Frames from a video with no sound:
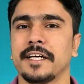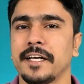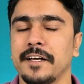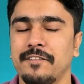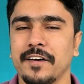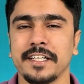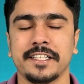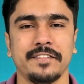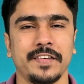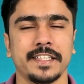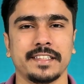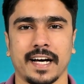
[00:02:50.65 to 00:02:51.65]
if I give
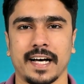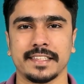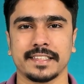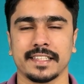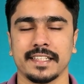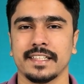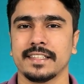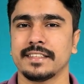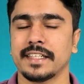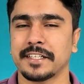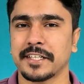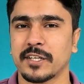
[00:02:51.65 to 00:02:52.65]
a task
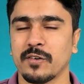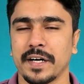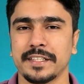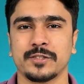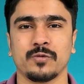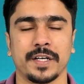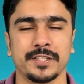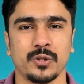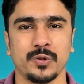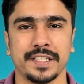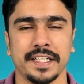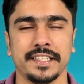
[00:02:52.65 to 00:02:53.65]
that requires
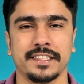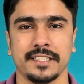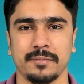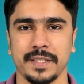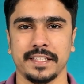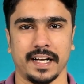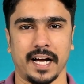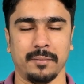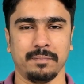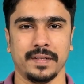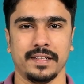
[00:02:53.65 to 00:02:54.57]
128GB RAM